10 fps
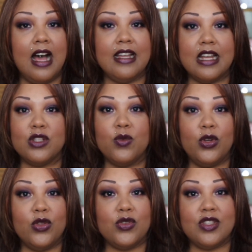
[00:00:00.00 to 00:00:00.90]
Again, it's
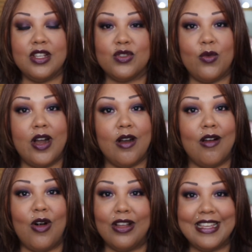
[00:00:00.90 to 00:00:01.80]
one of those things
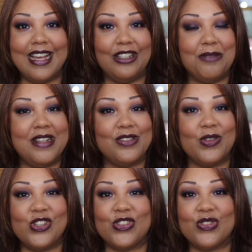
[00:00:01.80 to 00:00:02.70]
where all the elements
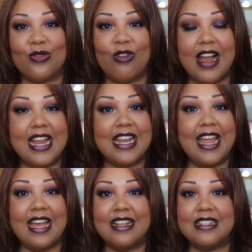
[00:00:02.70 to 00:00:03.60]
were just right
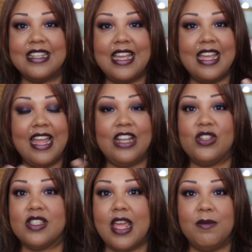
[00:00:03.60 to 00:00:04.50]
and it
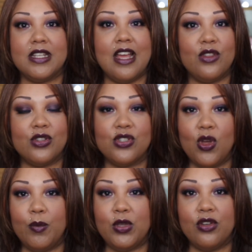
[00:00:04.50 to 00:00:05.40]
just came together
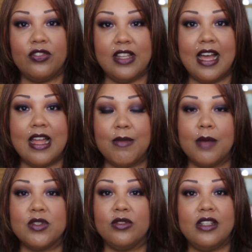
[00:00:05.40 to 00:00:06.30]
so beautifully. I am
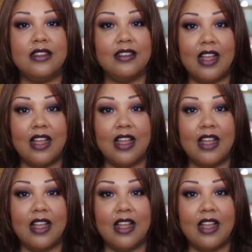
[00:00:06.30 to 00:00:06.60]
absolutely